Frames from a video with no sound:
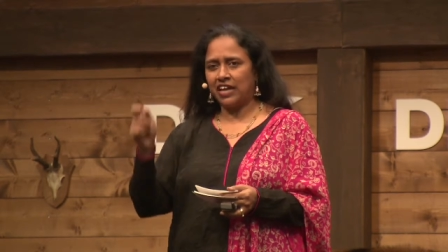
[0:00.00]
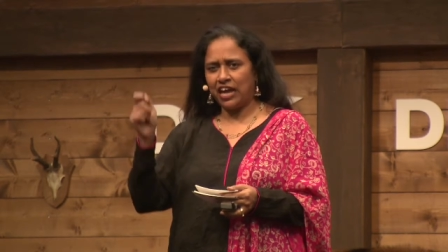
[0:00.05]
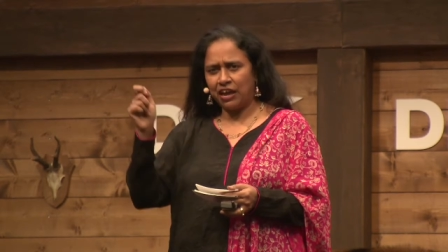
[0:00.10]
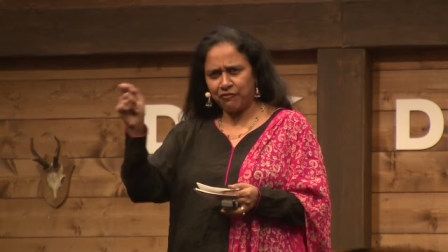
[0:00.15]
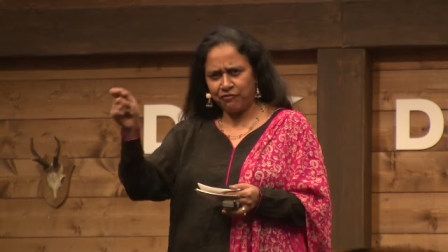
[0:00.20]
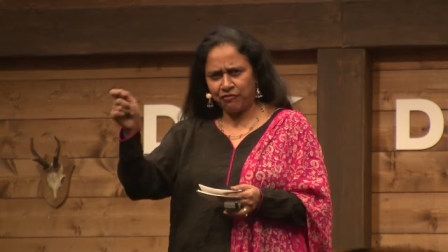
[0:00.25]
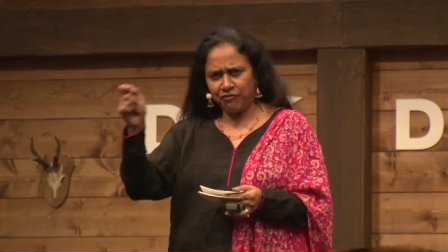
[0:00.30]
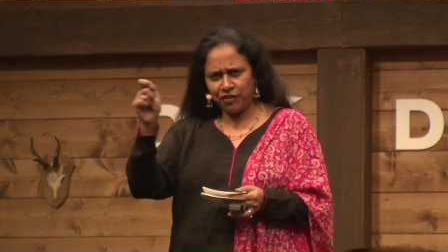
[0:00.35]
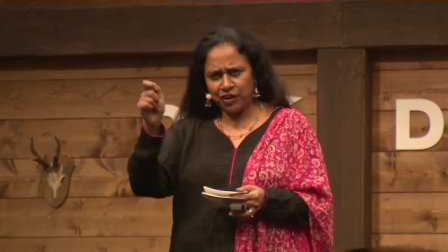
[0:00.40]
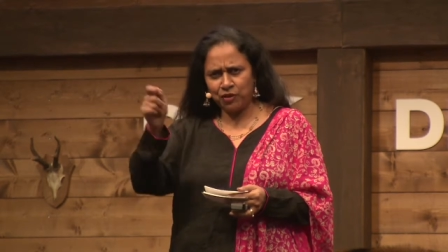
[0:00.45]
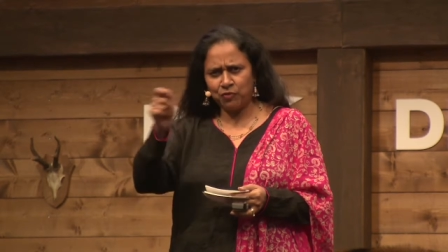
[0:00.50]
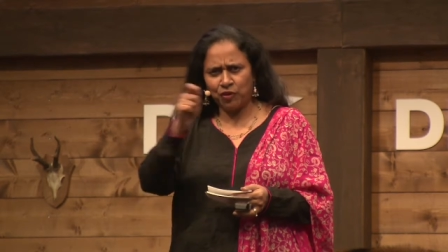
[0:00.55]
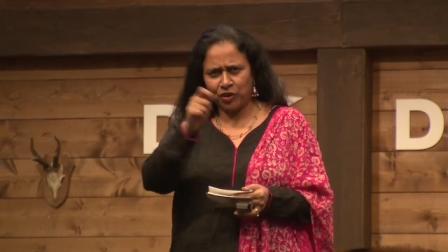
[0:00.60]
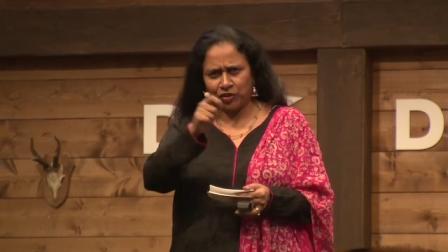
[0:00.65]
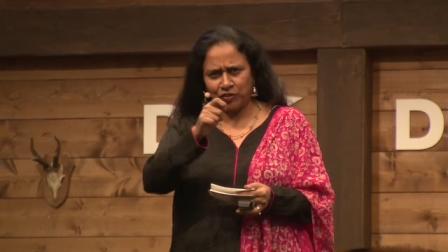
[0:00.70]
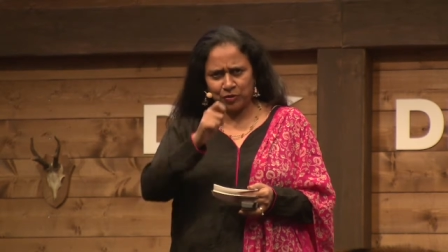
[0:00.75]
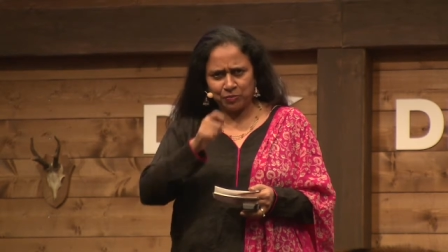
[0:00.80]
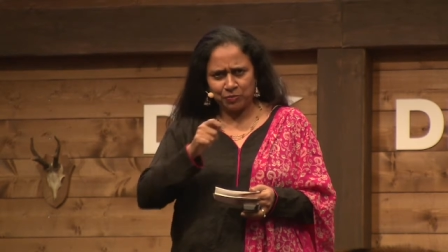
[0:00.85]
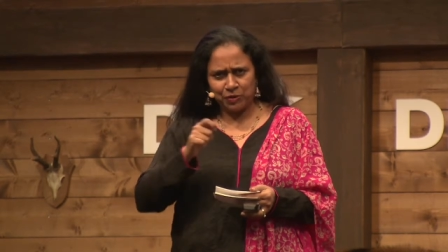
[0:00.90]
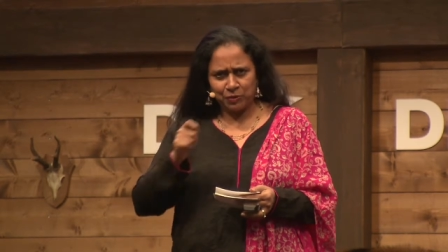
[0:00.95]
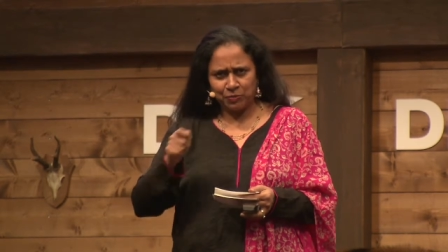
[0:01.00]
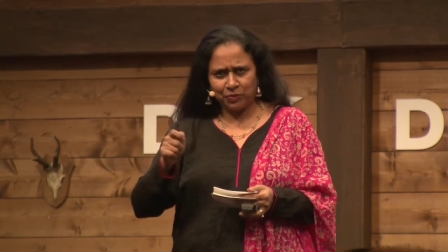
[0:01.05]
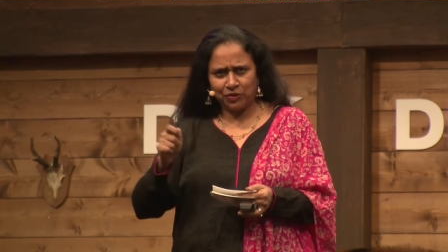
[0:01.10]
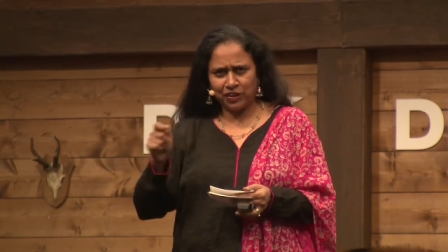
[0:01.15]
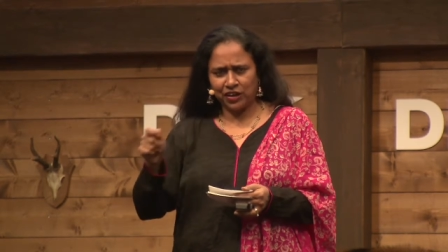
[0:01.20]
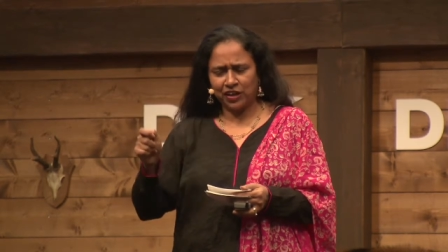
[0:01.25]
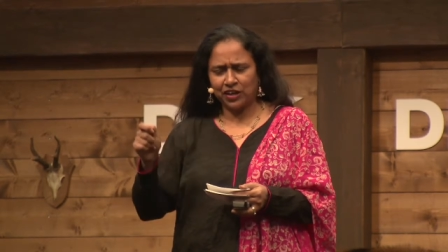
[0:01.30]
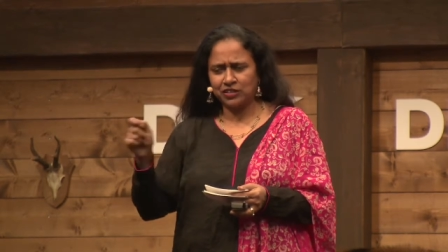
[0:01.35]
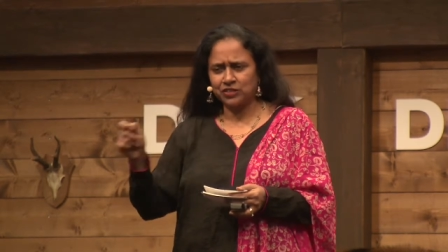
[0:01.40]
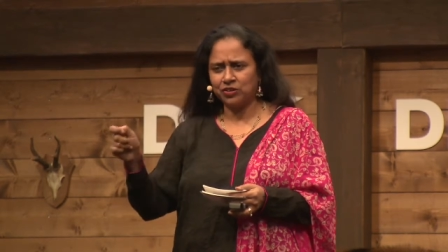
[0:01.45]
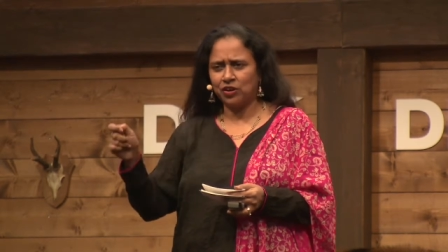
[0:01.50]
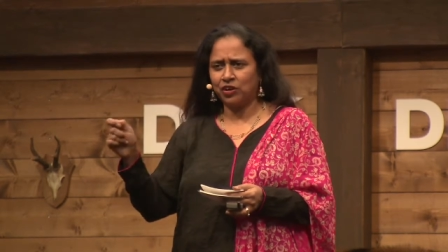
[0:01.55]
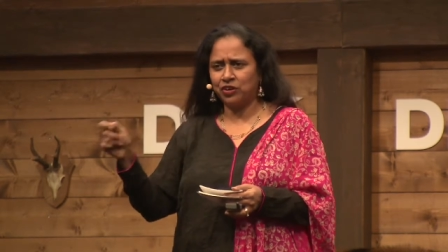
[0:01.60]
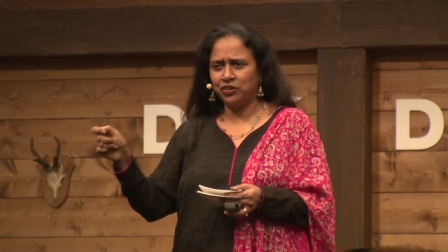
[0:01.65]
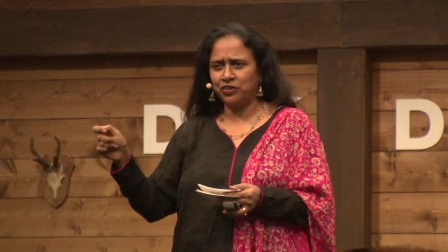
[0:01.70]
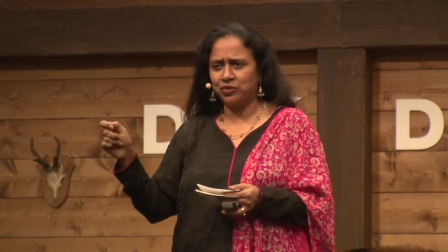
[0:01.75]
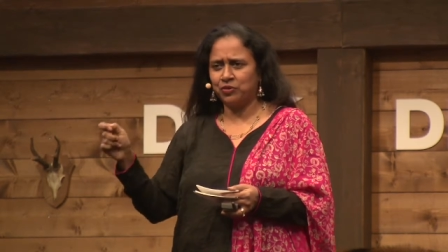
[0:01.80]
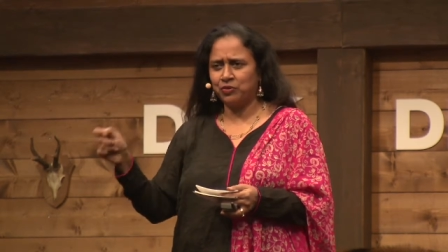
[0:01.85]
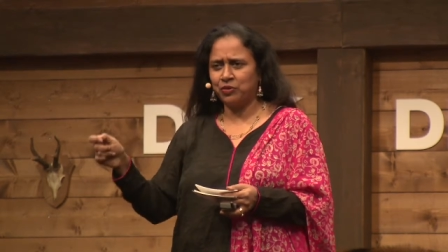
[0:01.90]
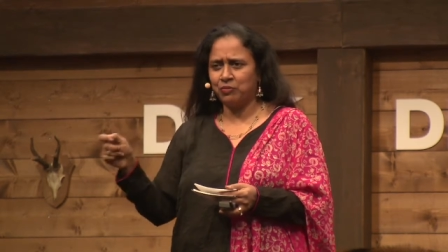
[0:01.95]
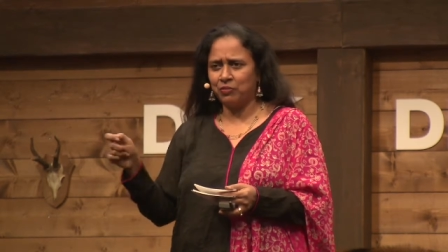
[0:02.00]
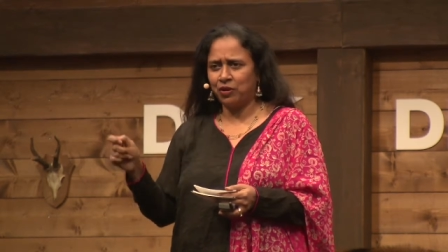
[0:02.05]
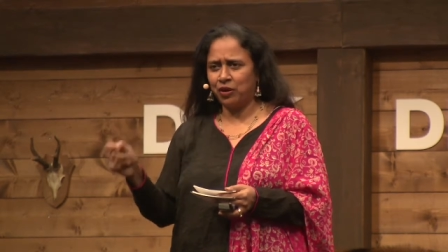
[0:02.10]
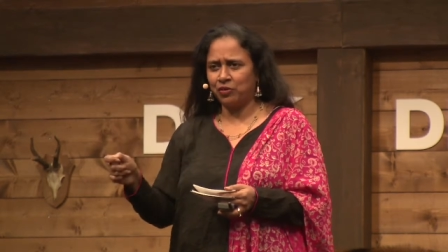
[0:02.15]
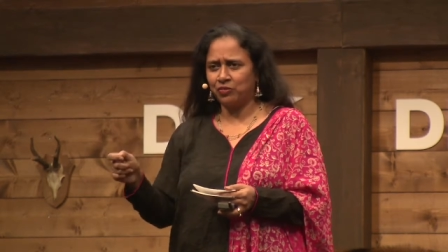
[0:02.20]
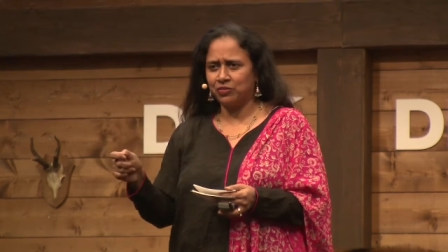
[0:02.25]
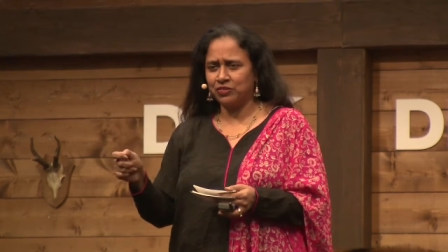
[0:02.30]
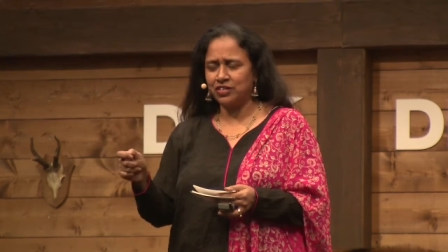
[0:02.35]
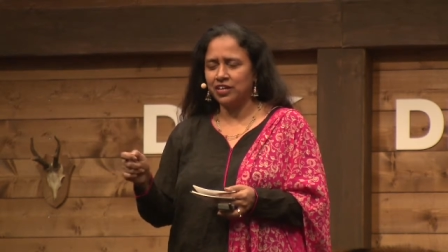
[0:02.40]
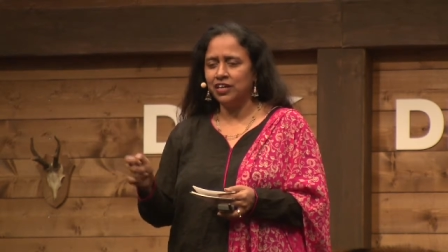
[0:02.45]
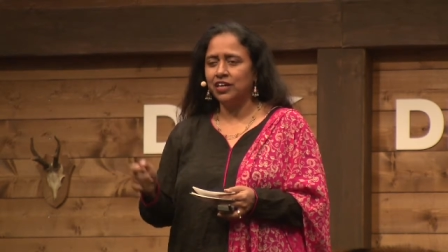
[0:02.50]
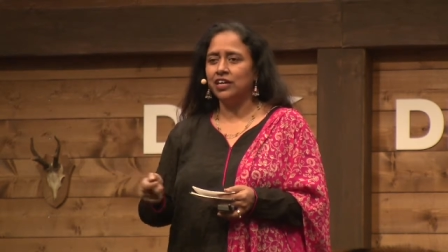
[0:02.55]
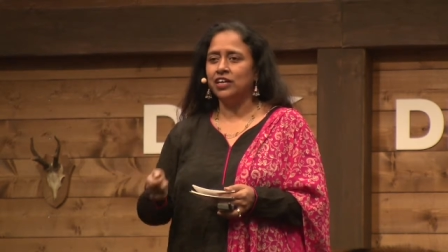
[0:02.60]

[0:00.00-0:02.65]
Every one of the people that I talk to you about